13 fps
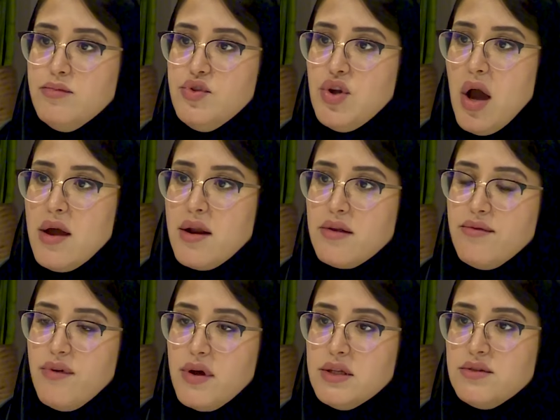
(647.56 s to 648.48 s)
direct
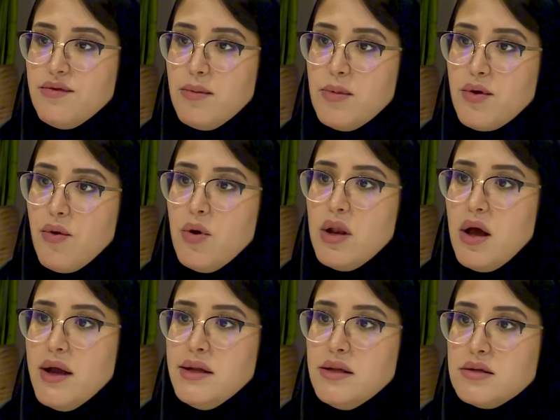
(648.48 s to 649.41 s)
funds from the Royal
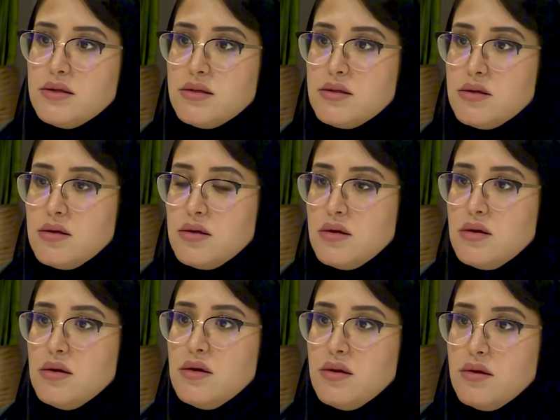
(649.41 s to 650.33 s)
Highness
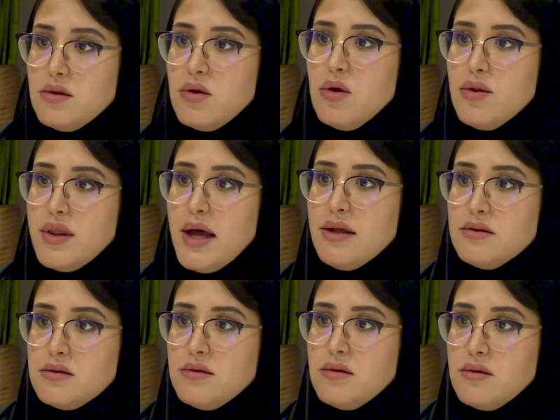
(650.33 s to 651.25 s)
on
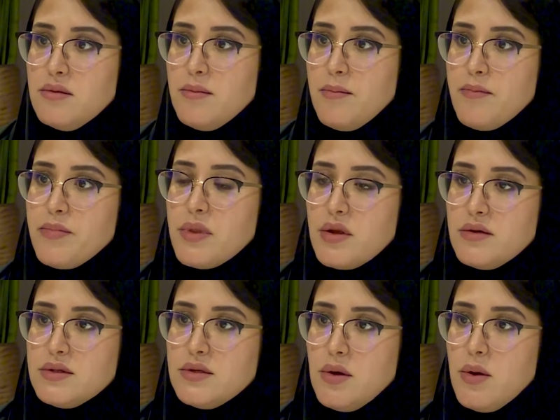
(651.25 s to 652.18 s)
that.
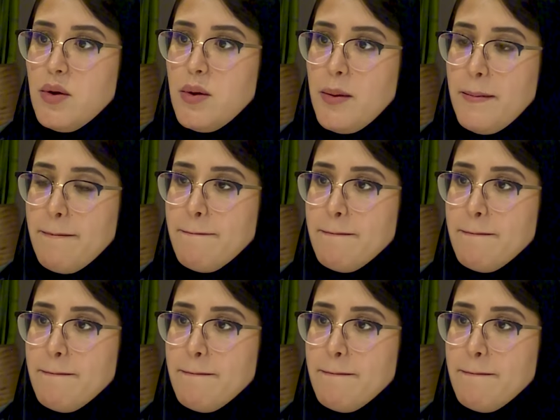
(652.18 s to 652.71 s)
So